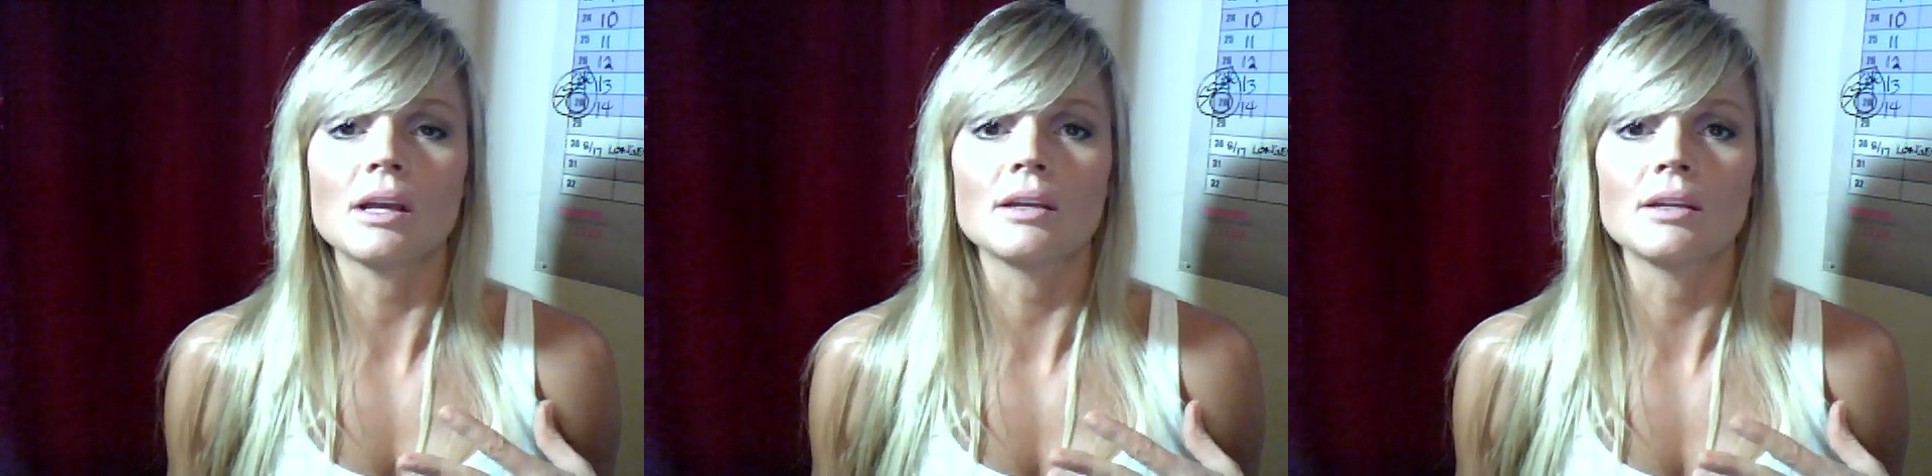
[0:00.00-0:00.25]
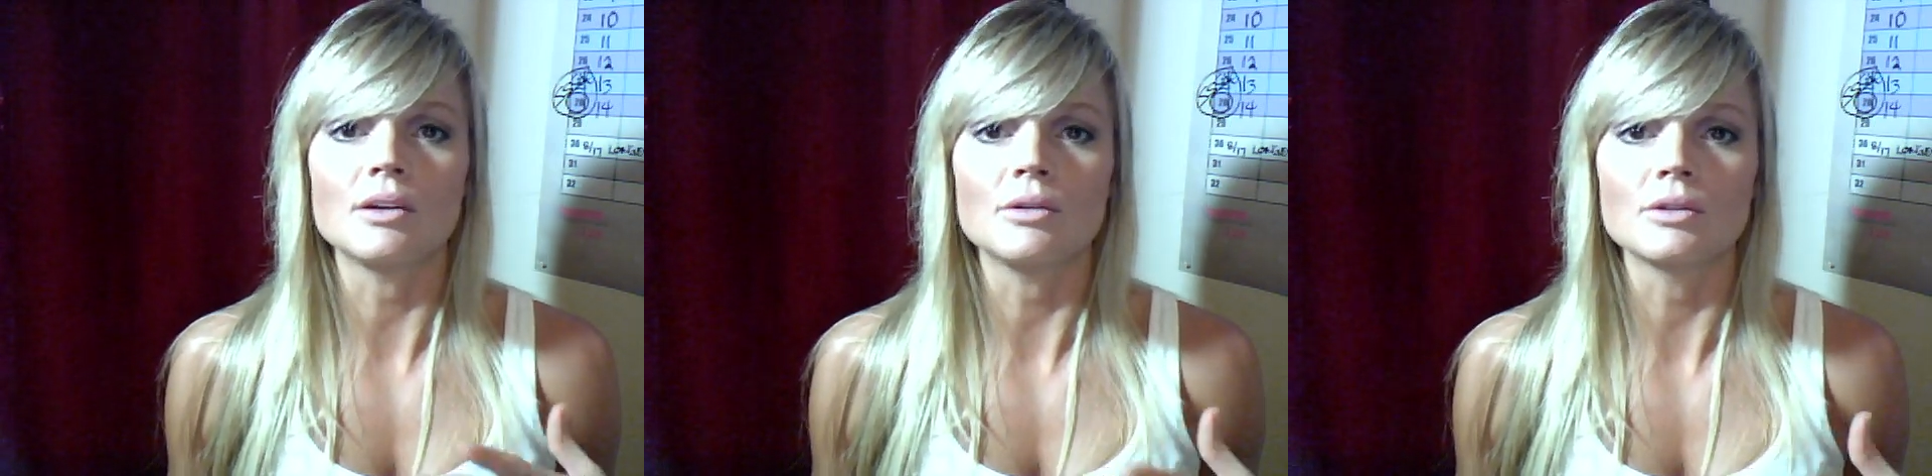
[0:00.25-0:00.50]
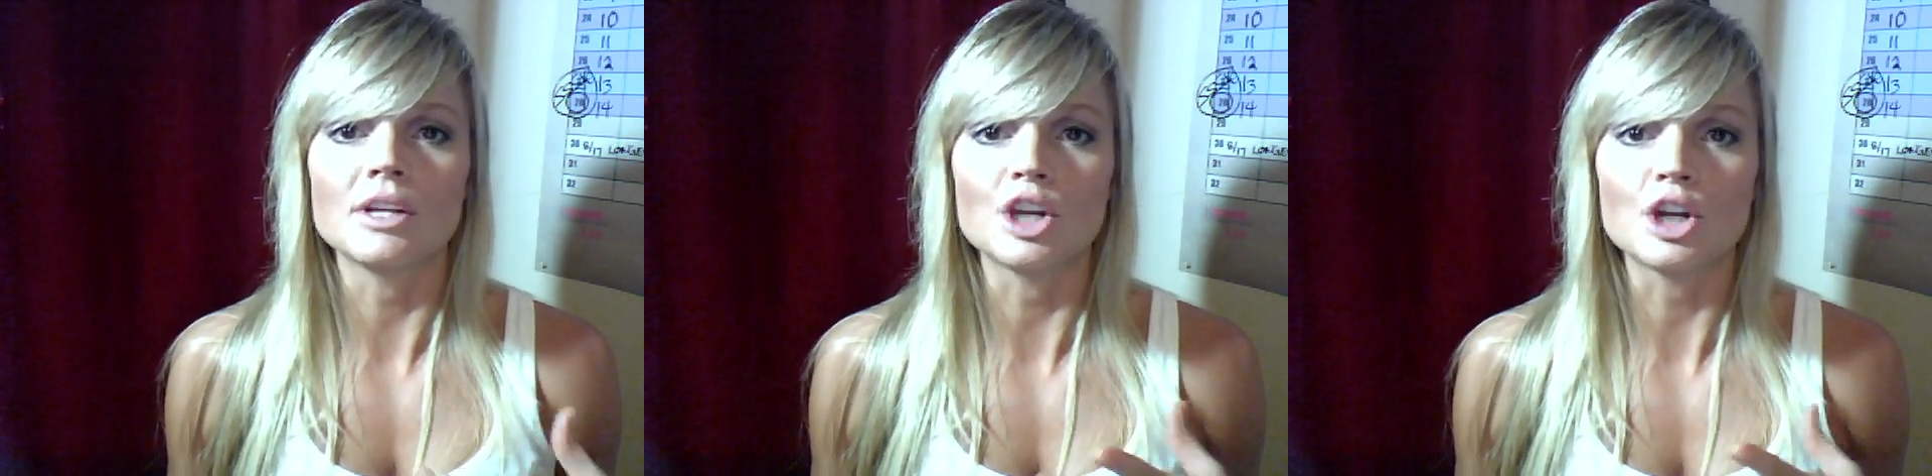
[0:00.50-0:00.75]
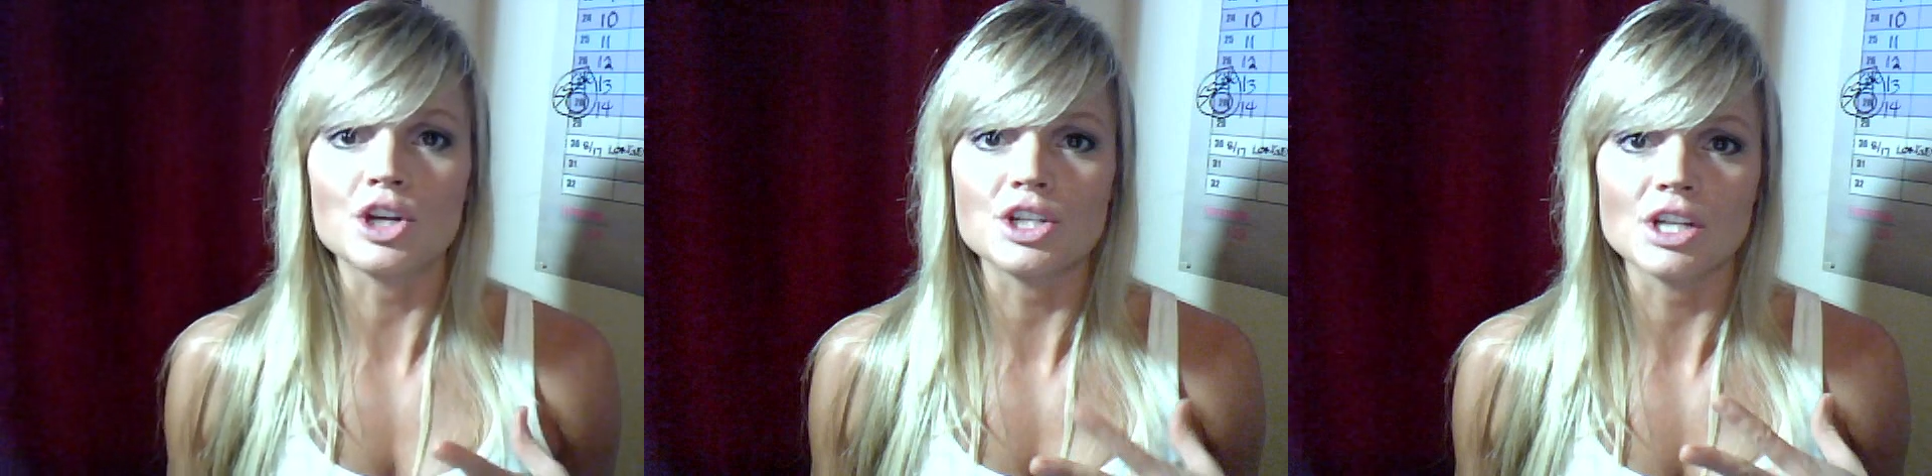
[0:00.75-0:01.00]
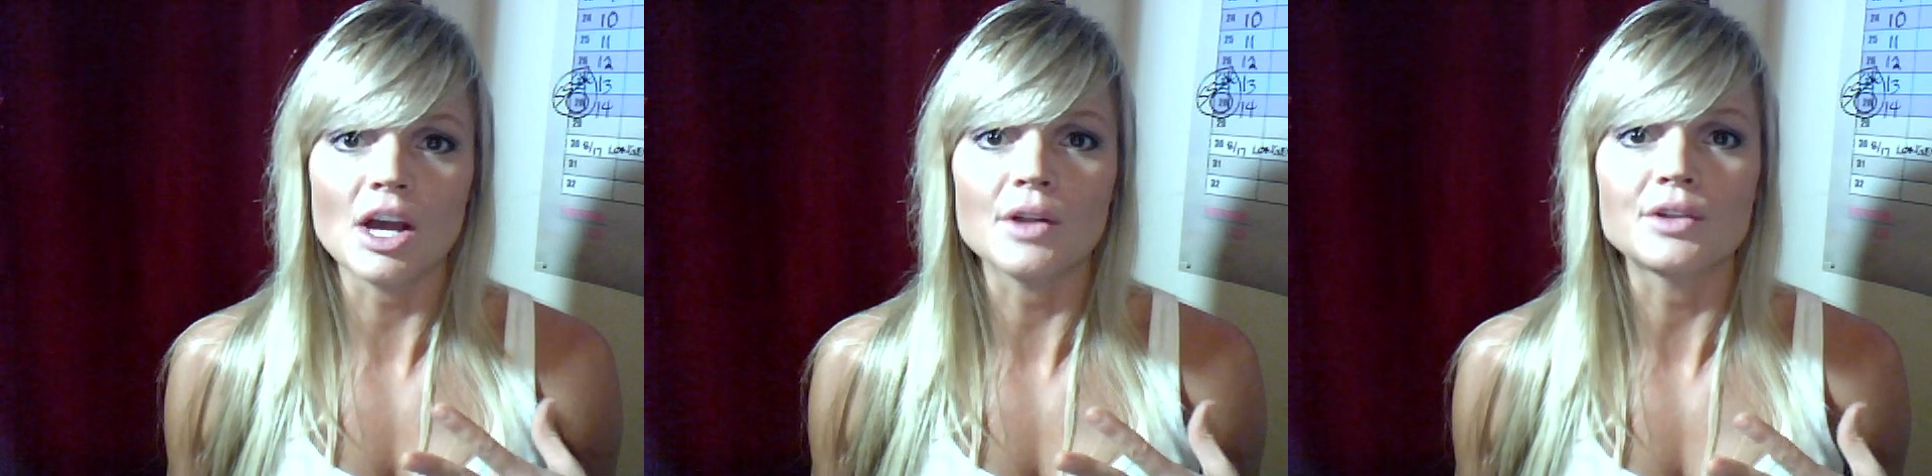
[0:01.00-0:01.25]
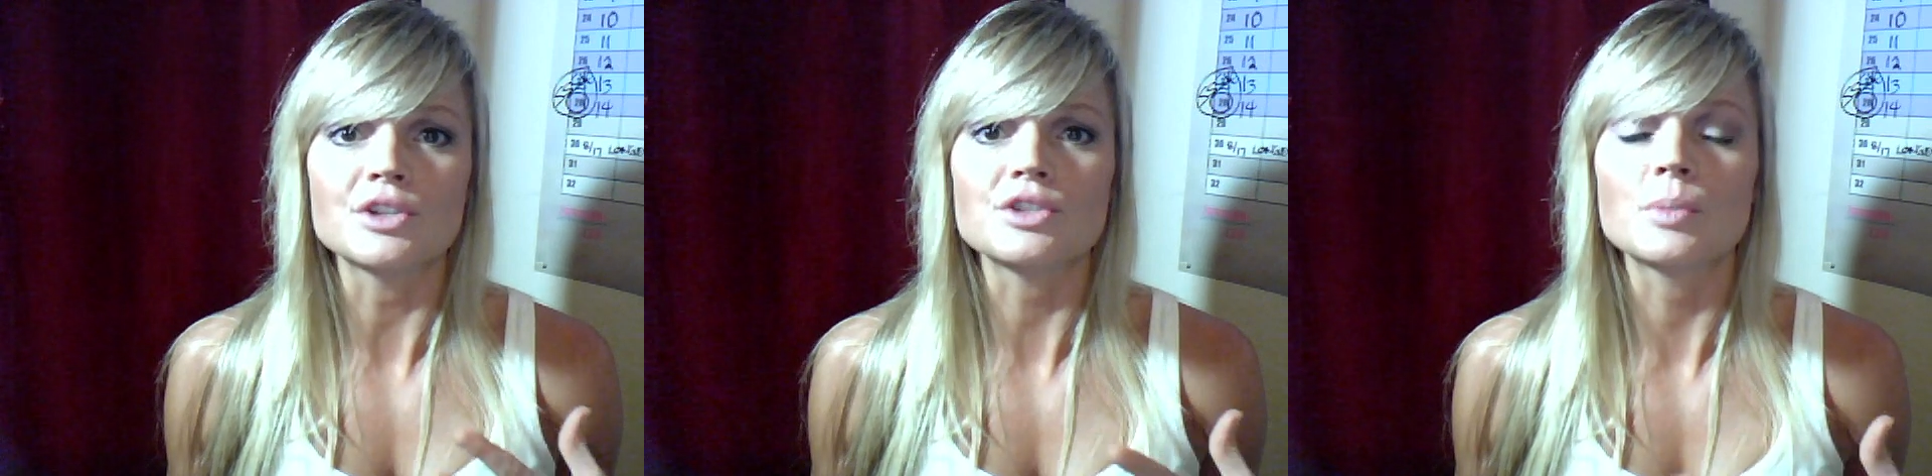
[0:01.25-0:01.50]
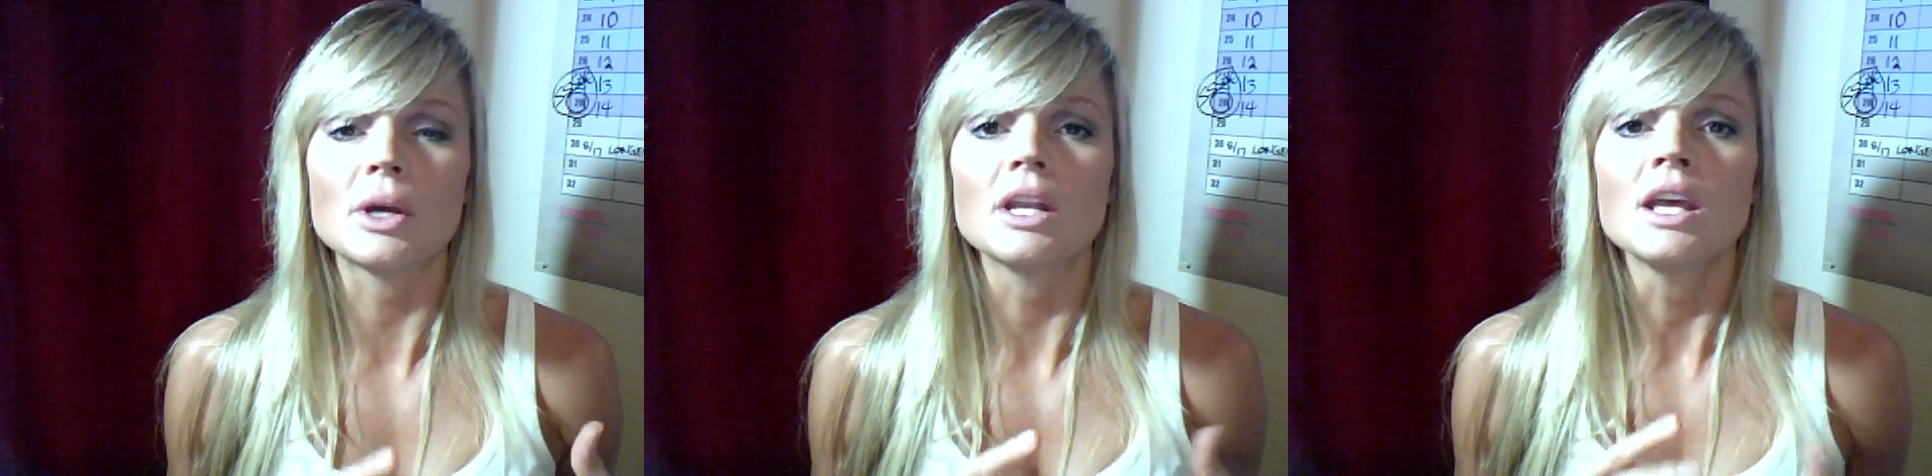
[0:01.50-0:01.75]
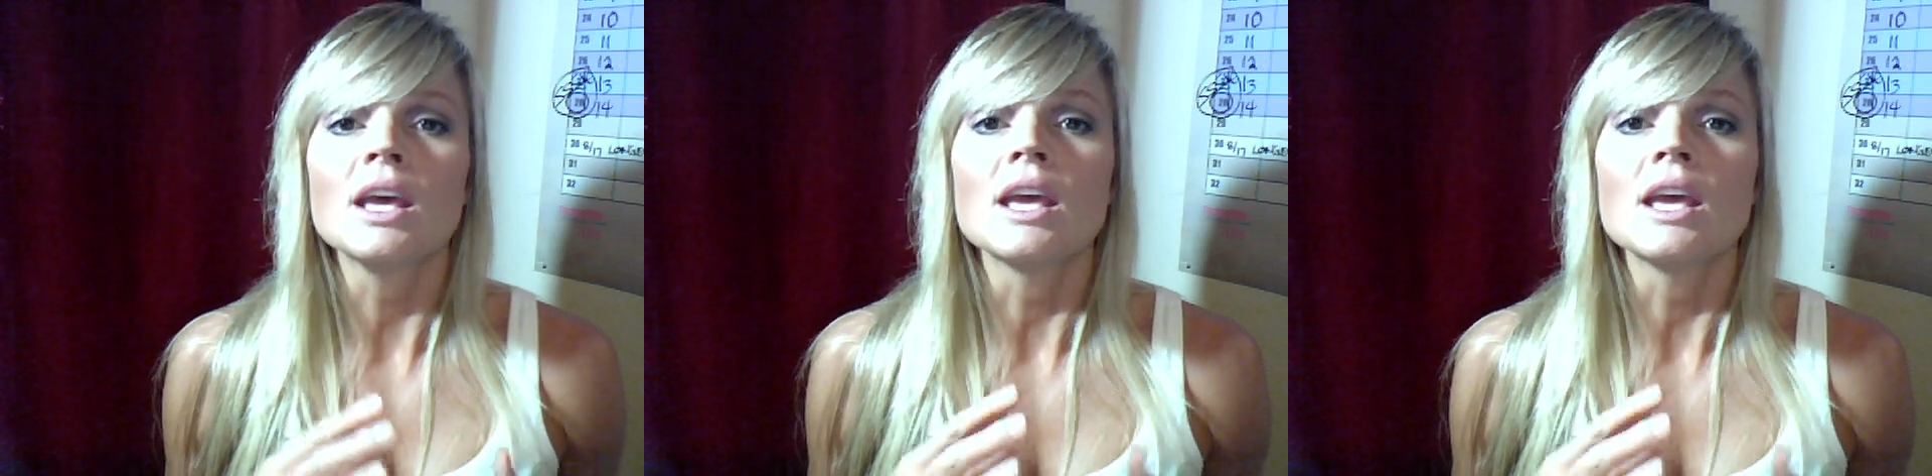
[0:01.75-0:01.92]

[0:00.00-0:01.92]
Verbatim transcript: you know, encouraging others, but